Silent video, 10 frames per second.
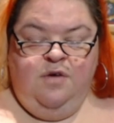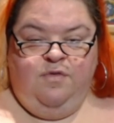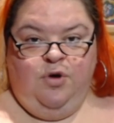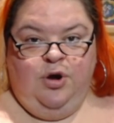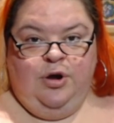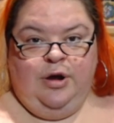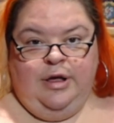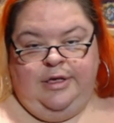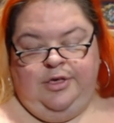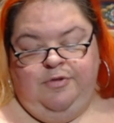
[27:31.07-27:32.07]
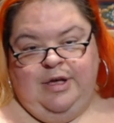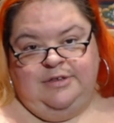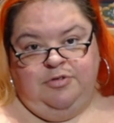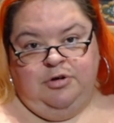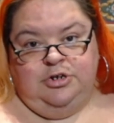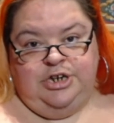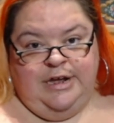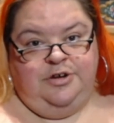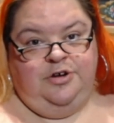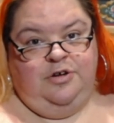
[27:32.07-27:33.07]
for US crochet
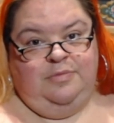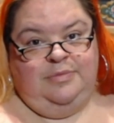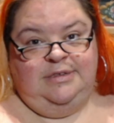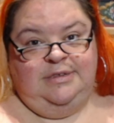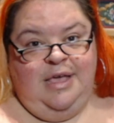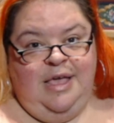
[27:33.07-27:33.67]
terms.